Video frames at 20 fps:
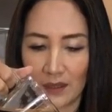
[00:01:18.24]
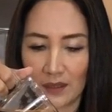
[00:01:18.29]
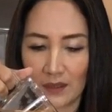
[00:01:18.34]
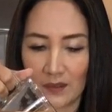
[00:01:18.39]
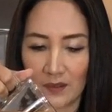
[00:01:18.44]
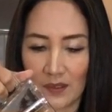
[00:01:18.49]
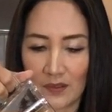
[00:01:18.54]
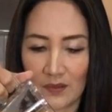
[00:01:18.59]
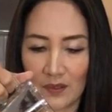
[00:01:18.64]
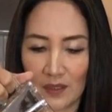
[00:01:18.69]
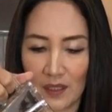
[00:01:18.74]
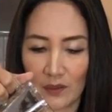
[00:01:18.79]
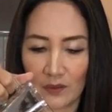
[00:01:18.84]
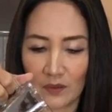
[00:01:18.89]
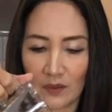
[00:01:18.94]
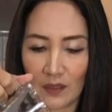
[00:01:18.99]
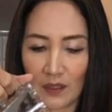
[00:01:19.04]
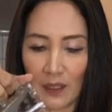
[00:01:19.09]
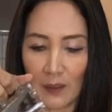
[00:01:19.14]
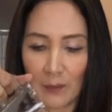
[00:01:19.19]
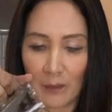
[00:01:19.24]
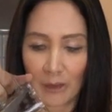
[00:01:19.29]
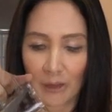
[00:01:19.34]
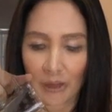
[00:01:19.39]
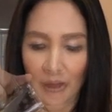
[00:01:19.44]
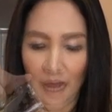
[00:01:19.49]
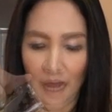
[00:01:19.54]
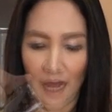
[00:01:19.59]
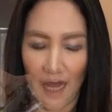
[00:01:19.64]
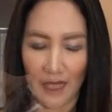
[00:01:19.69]
16-ounce cup.
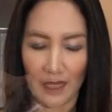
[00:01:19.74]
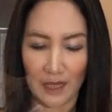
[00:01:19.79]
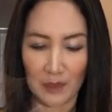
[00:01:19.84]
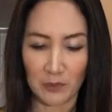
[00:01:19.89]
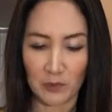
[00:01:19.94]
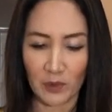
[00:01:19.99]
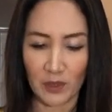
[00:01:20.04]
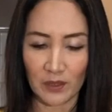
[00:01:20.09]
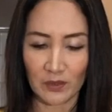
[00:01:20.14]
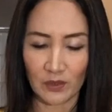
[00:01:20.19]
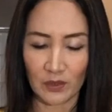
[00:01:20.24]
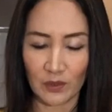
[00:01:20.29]
And I'm going